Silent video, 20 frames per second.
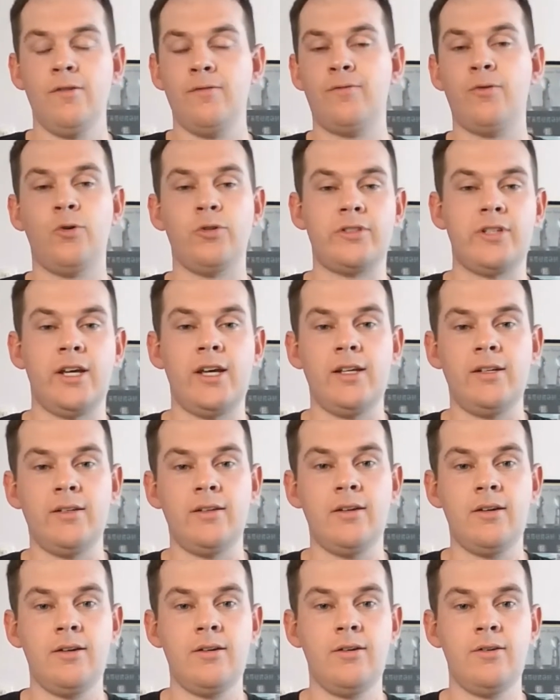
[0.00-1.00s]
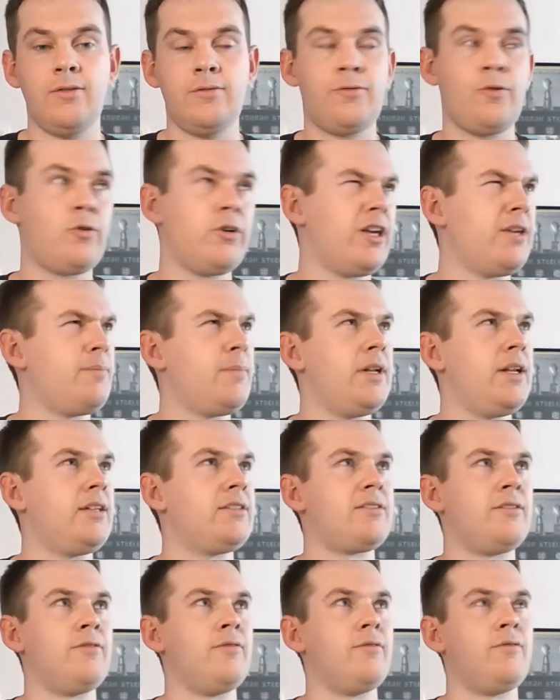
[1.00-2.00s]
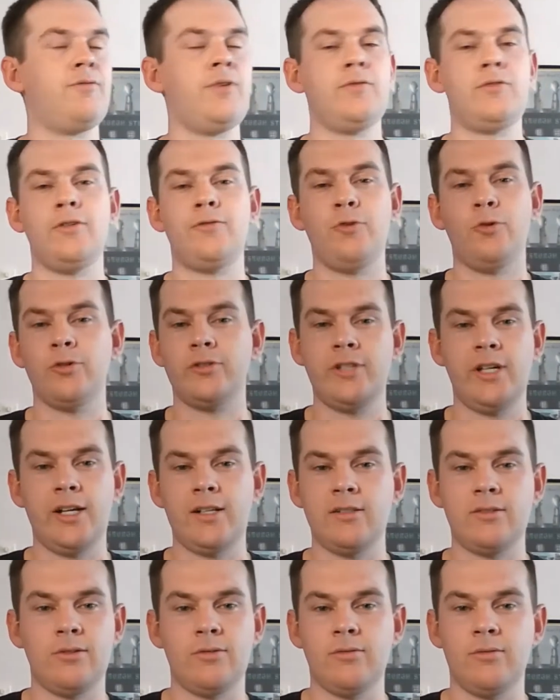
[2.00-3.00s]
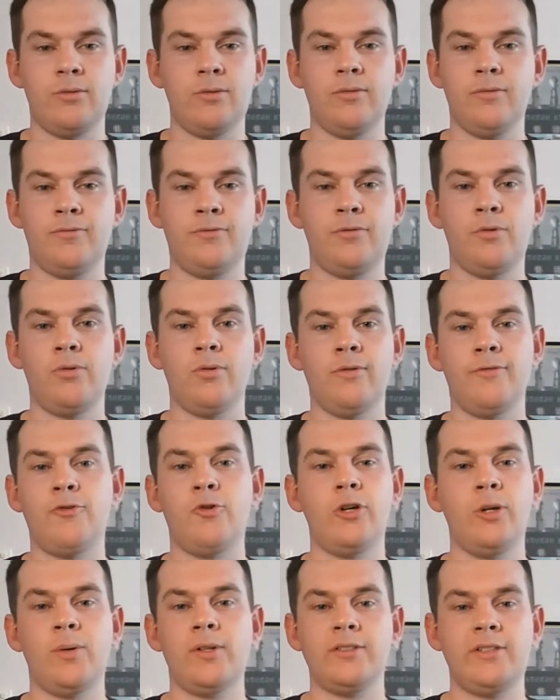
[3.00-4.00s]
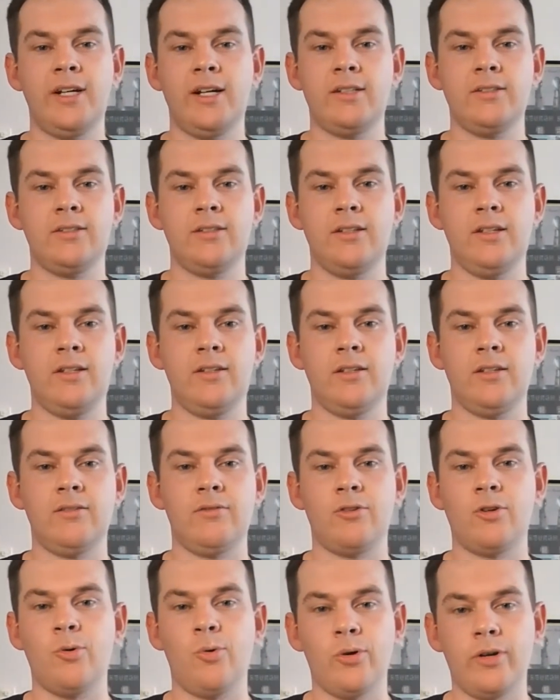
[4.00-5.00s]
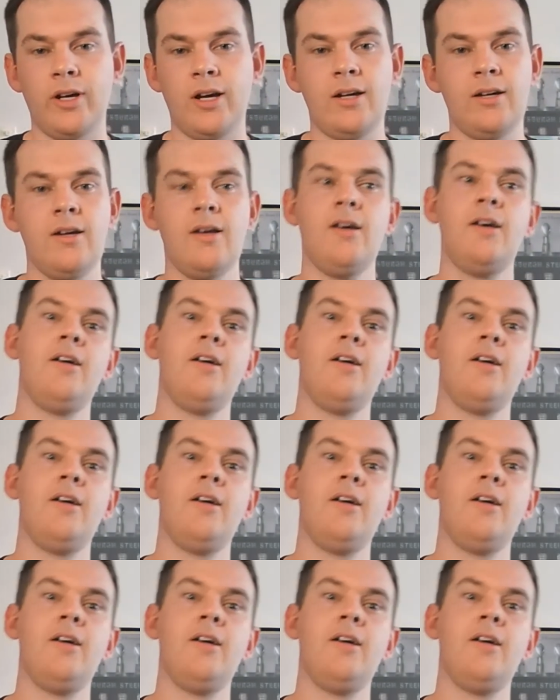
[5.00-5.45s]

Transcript: 14 minutes and 54 seconds or 41 seconds in the quarter.